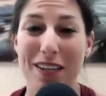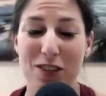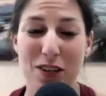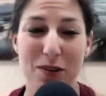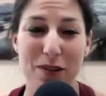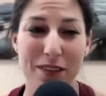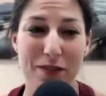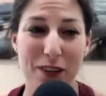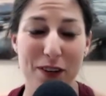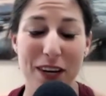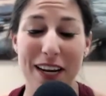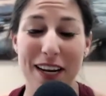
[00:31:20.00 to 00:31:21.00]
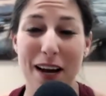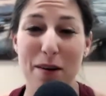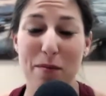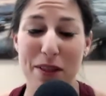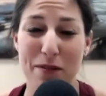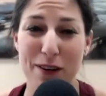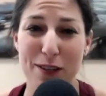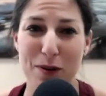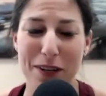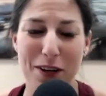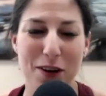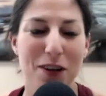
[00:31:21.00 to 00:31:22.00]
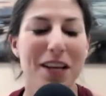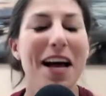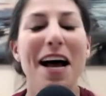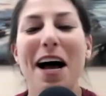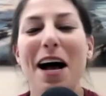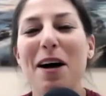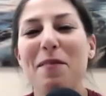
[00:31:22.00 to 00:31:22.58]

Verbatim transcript: generous of you, and I'll be the first one to call. Um,